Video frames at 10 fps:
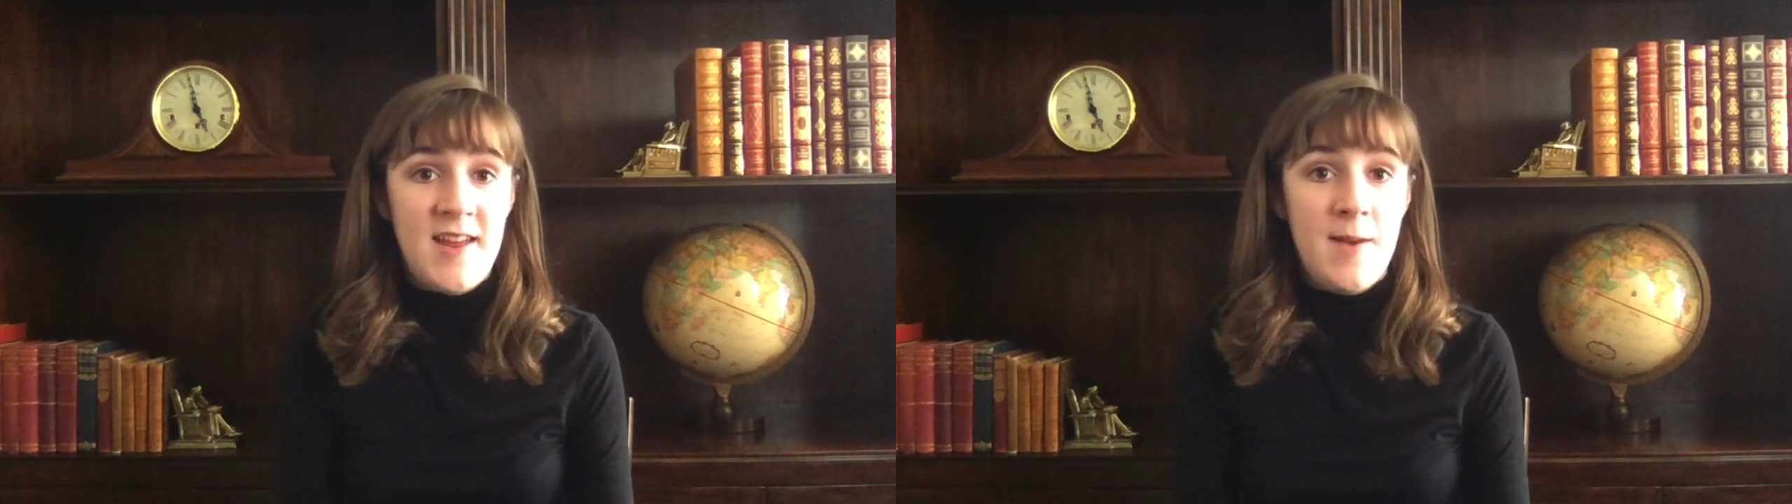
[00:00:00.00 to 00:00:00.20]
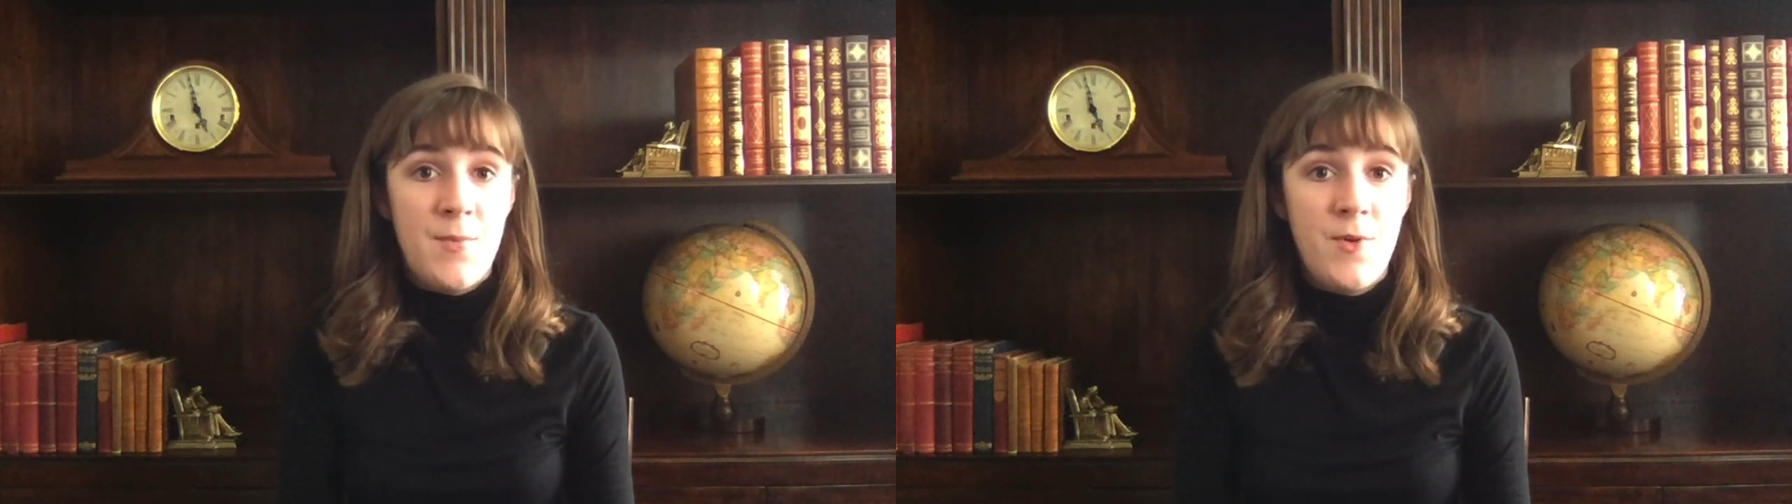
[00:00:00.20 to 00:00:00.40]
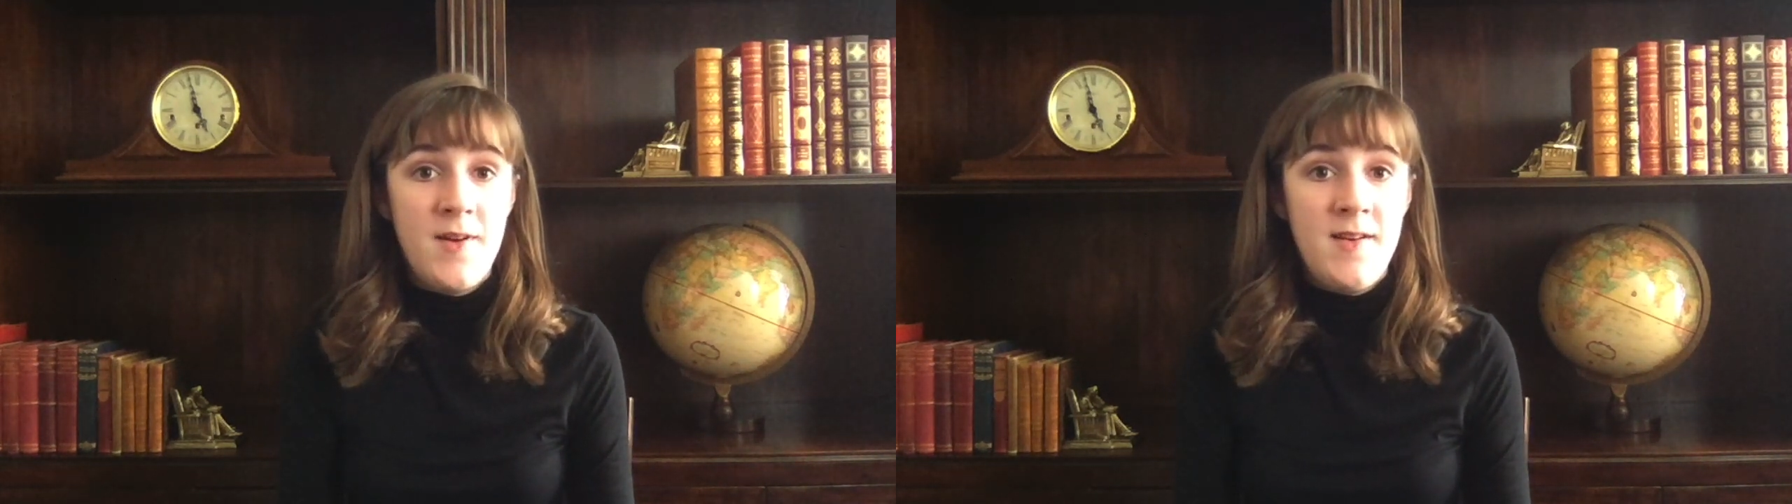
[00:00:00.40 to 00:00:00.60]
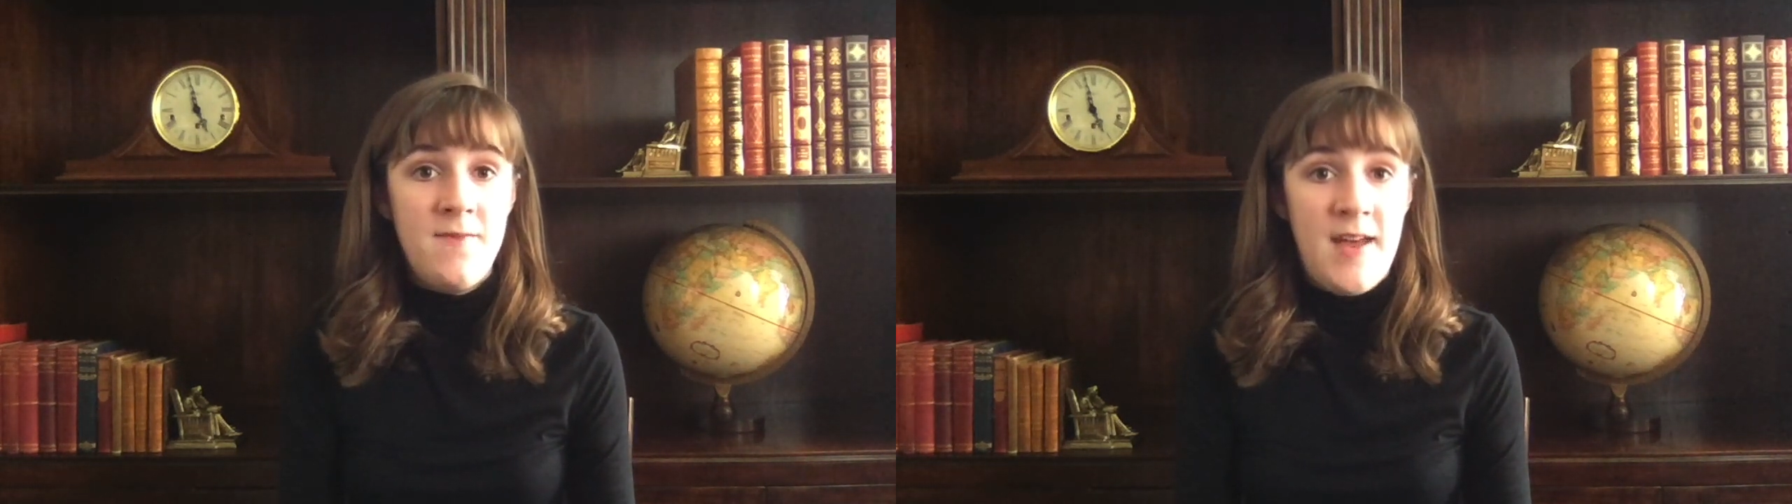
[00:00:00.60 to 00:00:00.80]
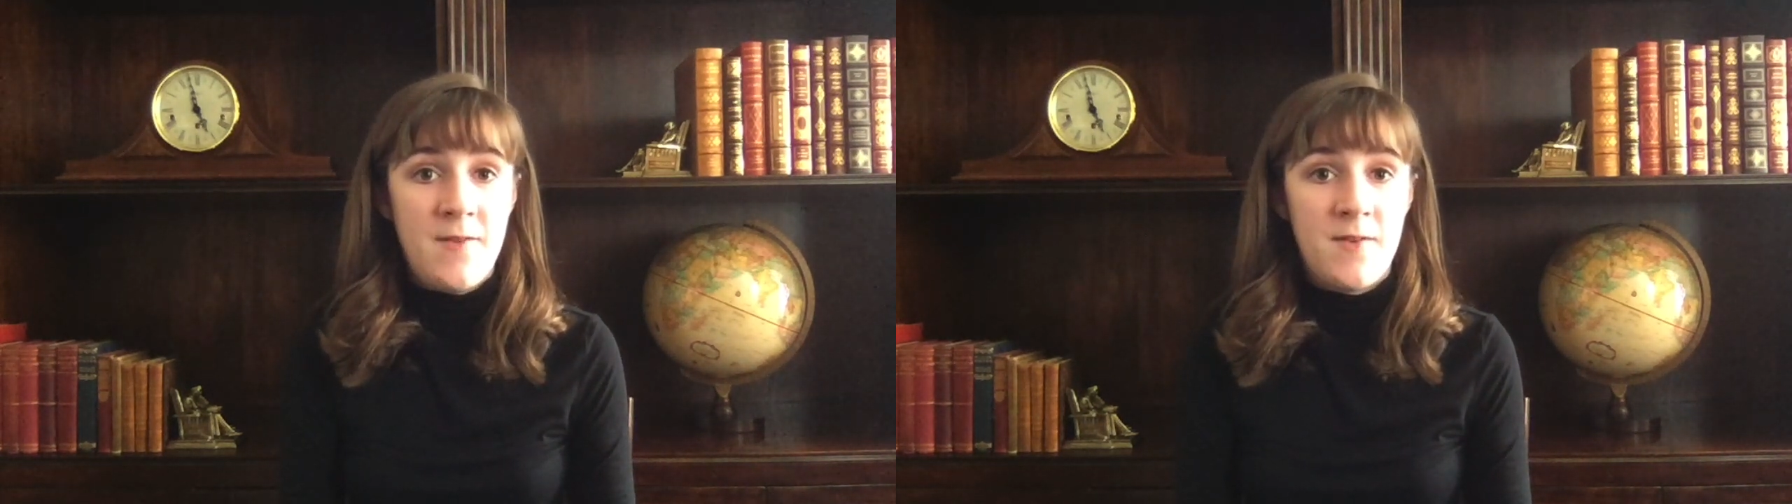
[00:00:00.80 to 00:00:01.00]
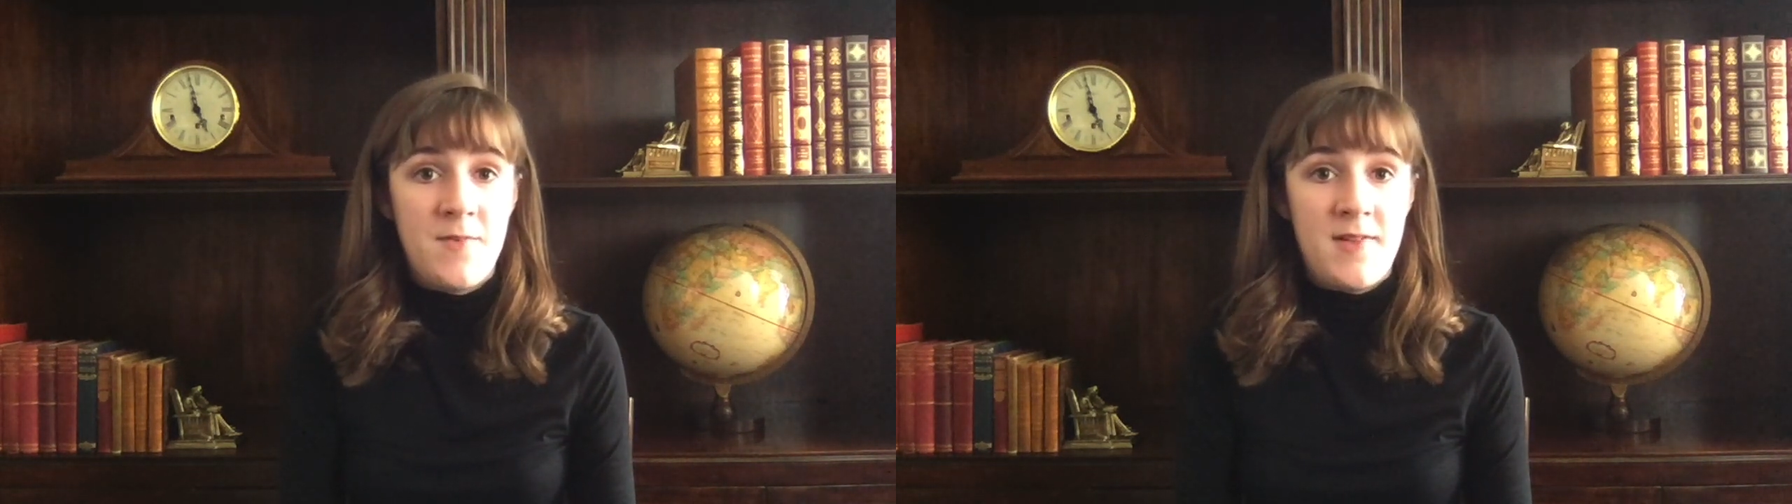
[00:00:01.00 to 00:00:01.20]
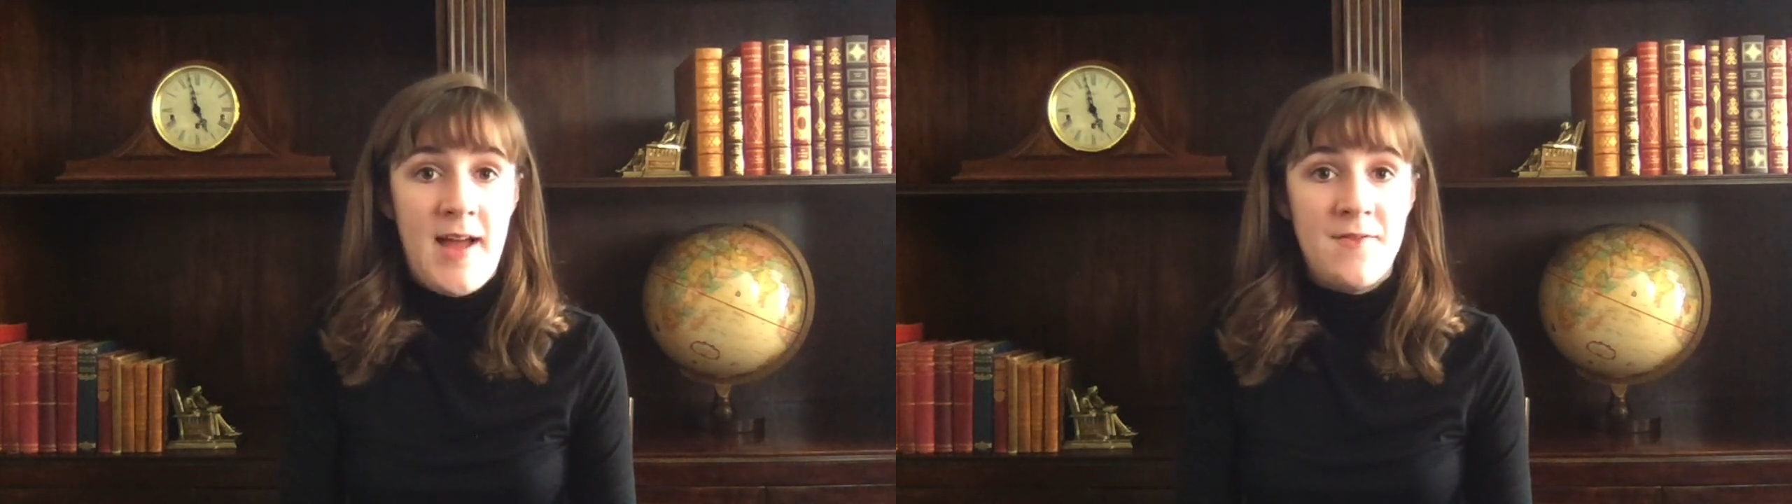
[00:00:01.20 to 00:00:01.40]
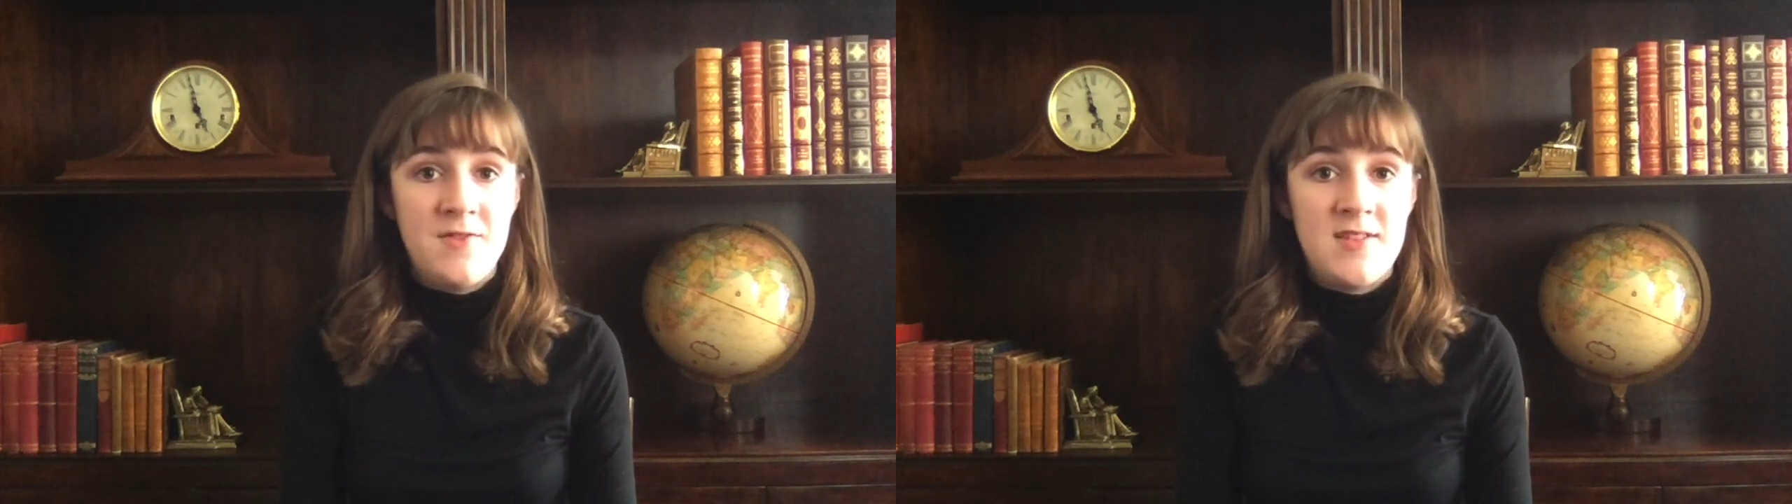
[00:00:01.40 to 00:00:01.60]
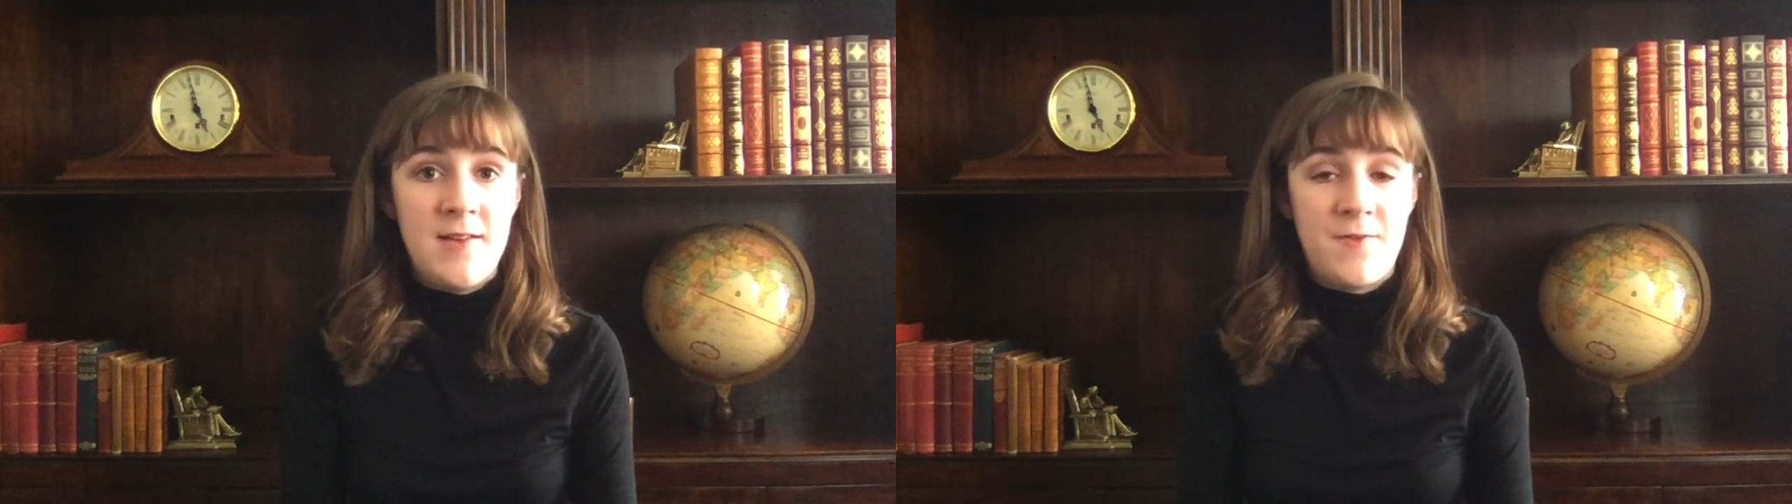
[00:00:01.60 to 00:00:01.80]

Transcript: an important event from the life of St.